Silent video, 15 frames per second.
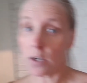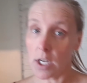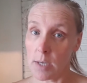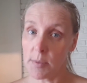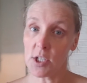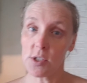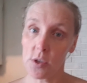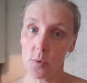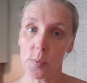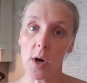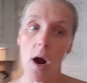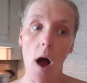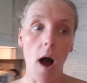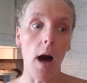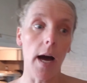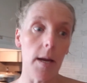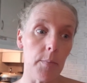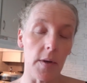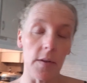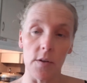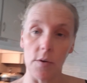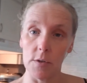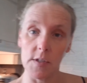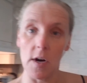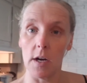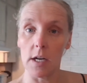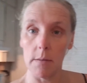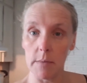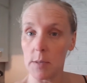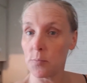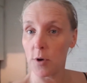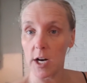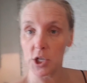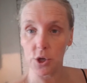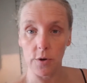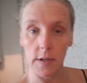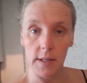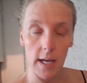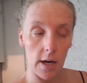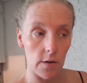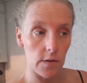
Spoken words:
going to be super hot, but there's not going to be pressure in there,